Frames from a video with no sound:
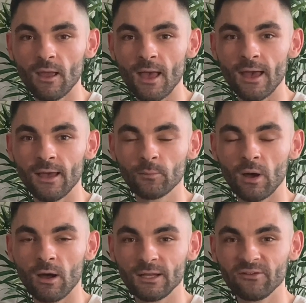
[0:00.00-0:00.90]

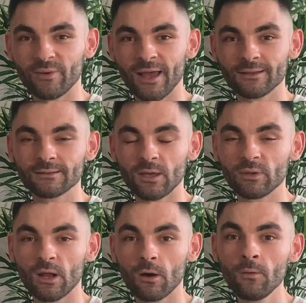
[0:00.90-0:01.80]
I'll leave my handle down
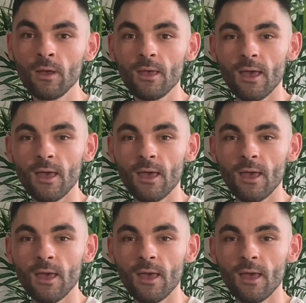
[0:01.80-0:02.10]
below.